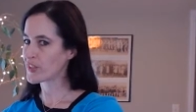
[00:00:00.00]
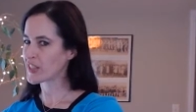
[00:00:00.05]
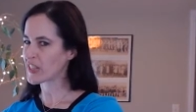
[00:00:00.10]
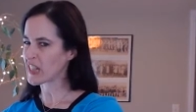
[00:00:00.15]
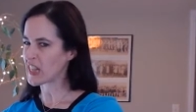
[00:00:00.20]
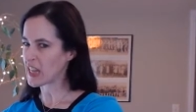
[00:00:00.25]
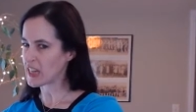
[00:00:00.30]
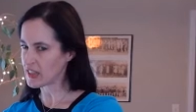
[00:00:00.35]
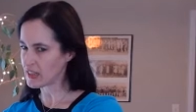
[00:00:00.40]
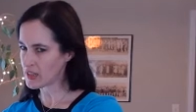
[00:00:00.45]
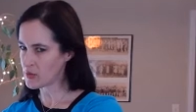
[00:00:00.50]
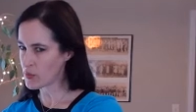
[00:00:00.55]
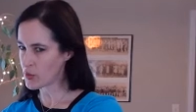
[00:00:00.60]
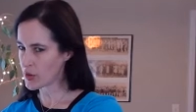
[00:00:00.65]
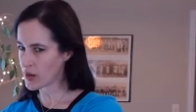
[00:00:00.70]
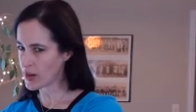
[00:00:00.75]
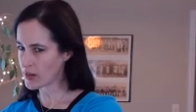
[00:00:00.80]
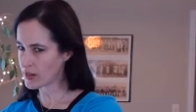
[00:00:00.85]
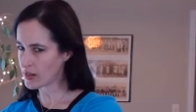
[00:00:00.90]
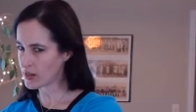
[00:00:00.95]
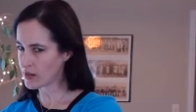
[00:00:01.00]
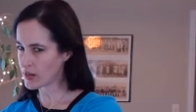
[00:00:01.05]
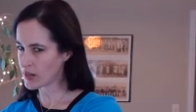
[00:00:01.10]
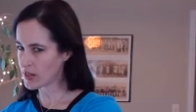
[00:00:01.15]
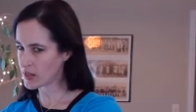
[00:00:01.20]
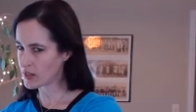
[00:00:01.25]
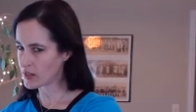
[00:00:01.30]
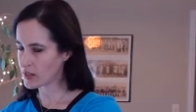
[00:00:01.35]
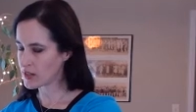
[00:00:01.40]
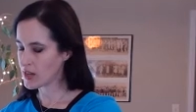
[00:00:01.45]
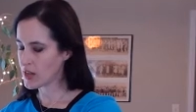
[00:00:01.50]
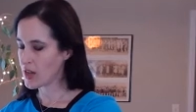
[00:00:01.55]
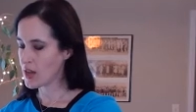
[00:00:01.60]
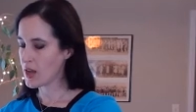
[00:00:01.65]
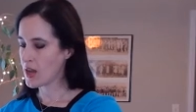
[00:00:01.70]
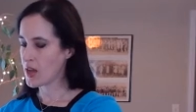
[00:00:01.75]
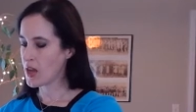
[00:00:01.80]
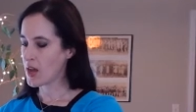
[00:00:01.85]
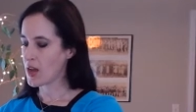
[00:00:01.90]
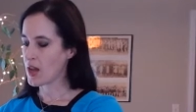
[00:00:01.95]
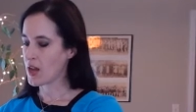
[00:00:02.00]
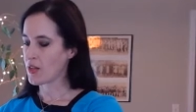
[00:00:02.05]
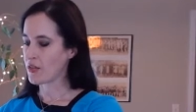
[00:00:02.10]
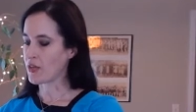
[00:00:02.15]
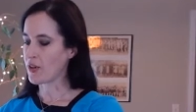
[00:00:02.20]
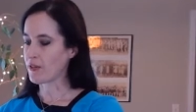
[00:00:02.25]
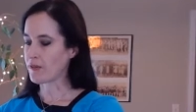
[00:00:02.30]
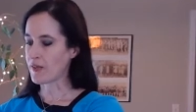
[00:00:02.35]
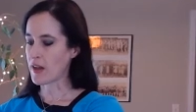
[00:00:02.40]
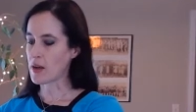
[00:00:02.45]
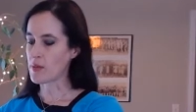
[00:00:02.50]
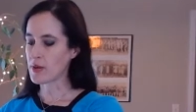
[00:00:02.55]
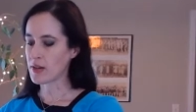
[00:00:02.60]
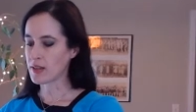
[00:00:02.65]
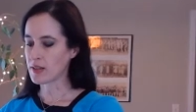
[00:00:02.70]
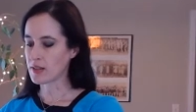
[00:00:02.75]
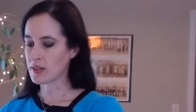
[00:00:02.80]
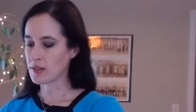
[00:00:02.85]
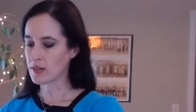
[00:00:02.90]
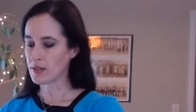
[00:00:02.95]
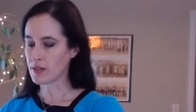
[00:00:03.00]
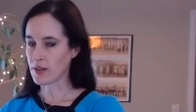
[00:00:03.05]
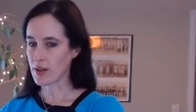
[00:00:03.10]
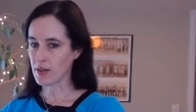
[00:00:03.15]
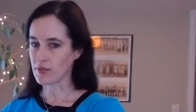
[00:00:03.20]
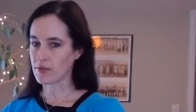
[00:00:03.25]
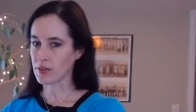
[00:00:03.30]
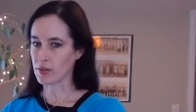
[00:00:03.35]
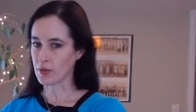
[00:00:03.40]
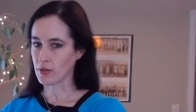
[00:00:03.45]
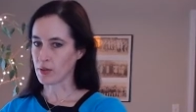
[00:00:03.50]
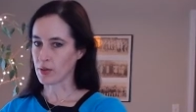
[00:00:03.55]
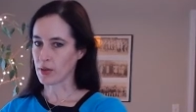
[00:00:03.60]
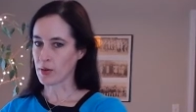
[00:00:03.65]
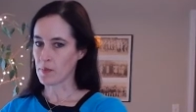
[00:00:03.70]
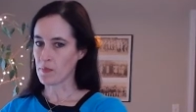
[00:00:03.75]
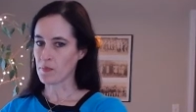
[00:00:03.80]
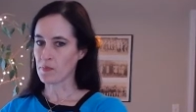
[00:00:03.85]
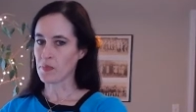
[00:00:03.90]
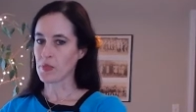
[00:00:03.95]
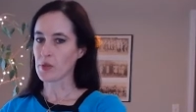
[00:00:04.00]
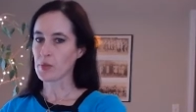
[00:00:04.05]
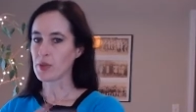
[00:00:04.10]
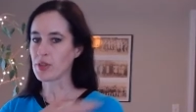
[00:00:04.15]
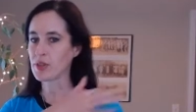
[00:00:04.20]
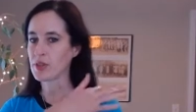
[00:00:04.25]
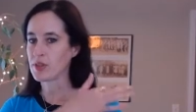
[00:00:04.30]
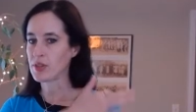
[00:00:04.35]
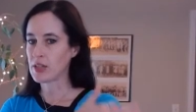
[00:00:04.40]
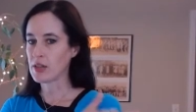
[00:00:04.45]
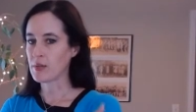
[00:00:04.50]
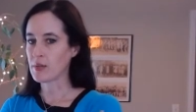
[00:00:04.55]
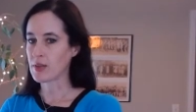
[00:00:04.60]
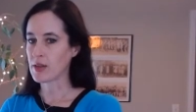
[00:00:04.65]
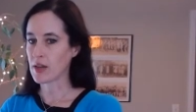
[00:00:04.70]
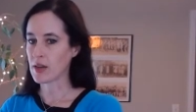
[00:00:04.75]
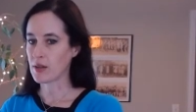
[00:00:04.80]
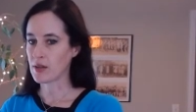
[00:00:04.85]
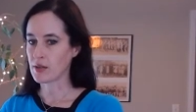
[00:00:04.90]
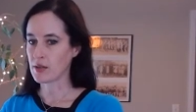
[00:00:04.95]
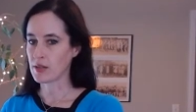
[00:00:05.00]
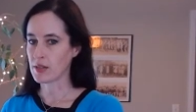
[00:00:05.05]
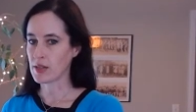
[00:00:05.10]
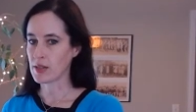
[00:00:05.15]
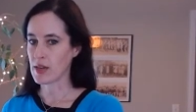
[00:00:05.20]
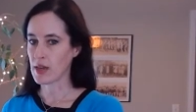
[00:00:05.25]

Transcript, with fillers: slightly more accurate. The fabric is still not velour, but the seam down the